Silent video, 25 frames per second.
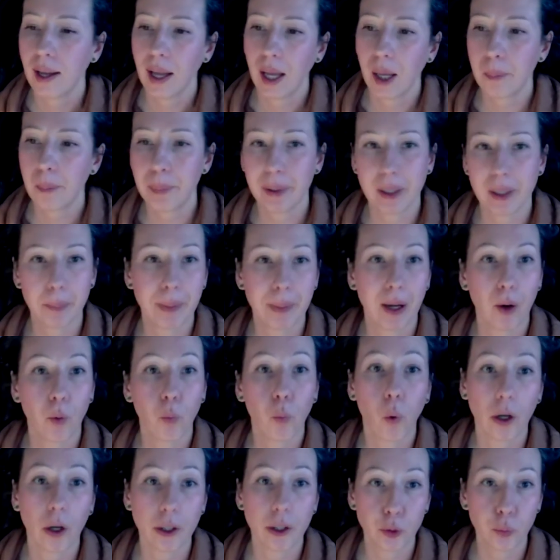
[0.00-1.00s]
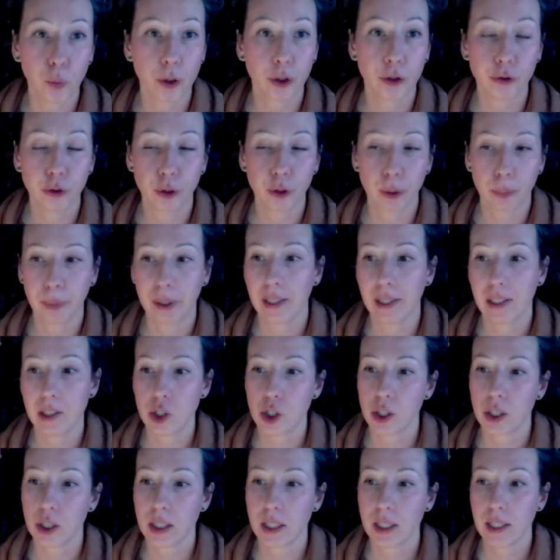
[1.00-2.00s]
a bit about why you want to do a
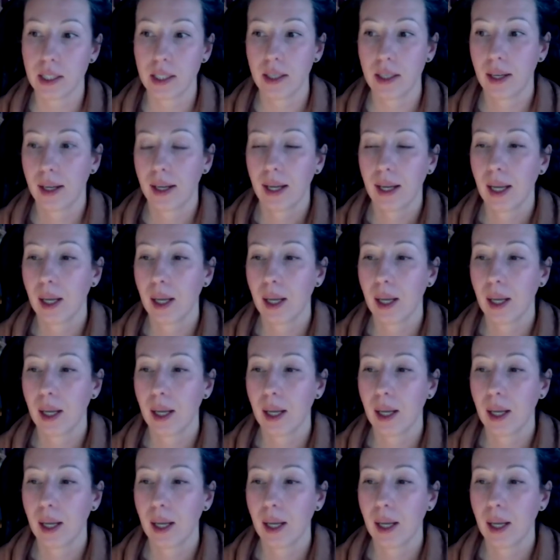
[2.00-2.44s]
PhD,